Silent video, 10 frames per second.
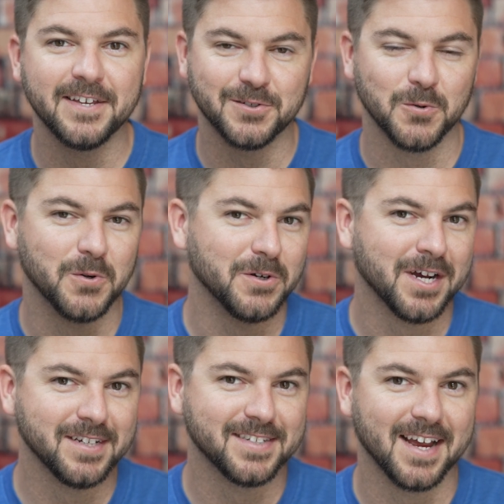historical
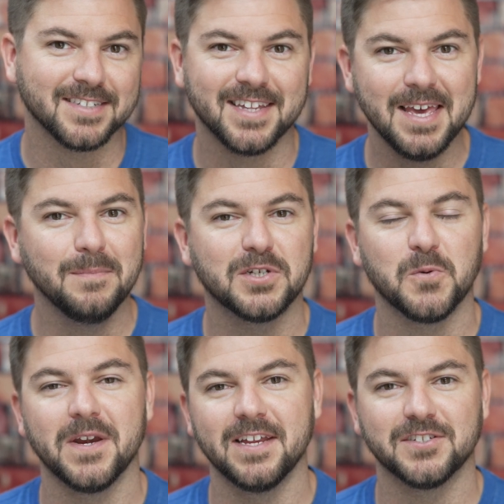context in
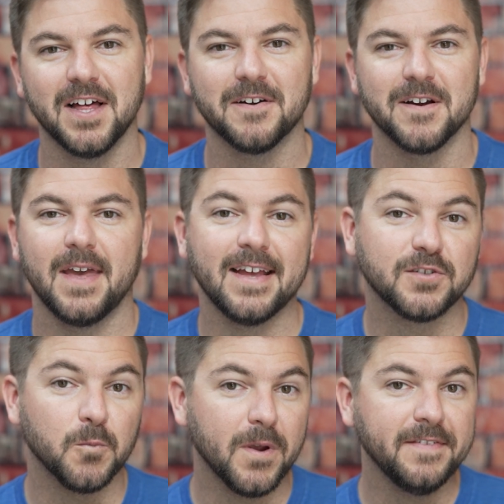between each letter. And
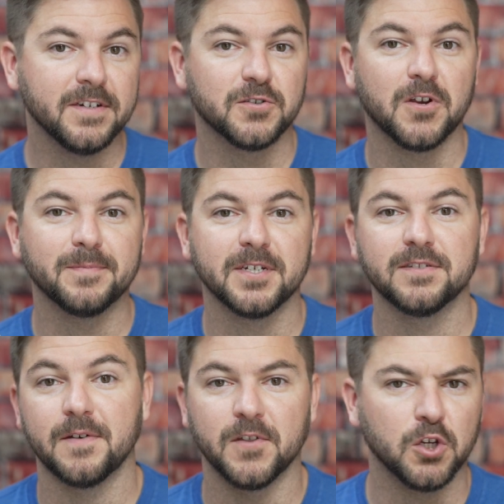to read the
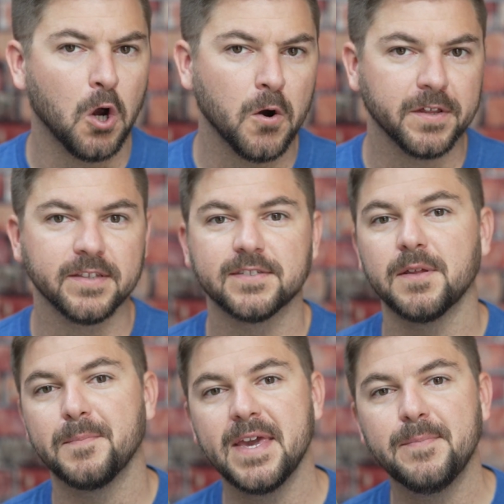descriptions of the gardens,
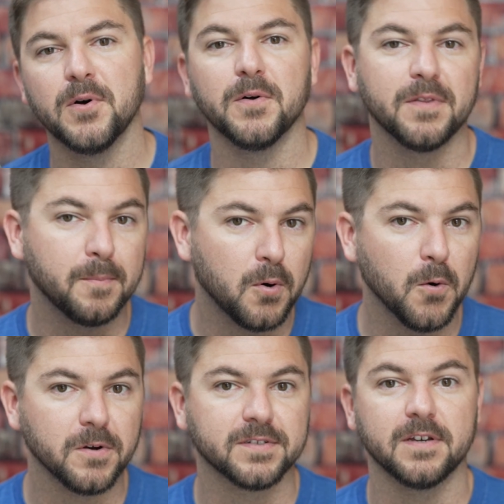the people, the
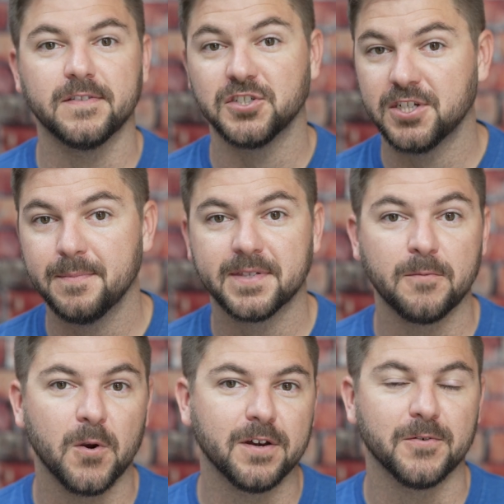port, the ships that
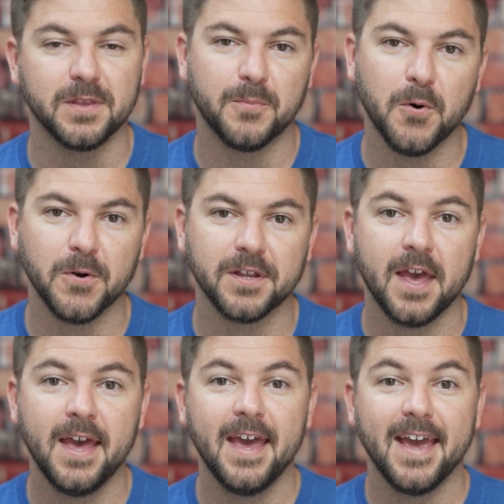were entering the port
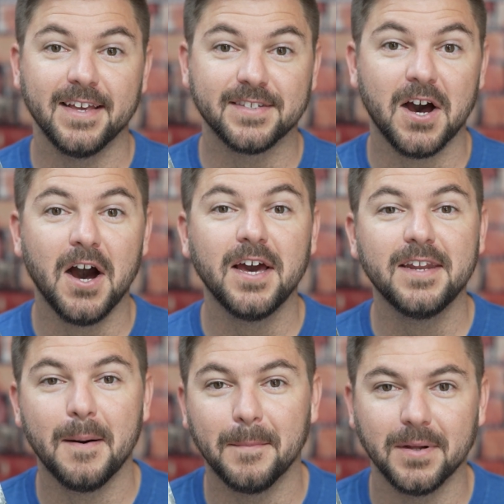is
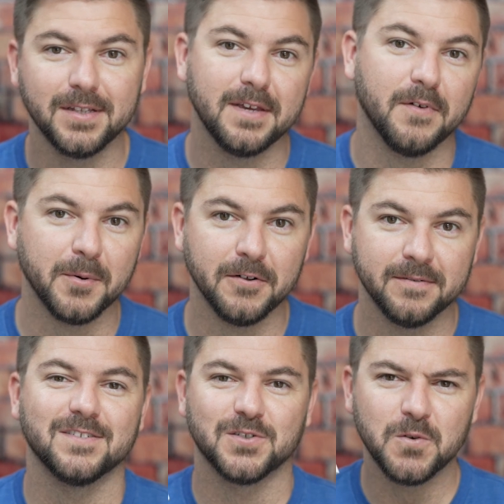unbelievable.
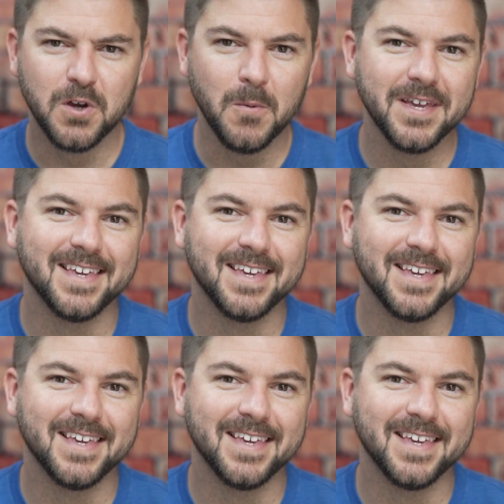So go and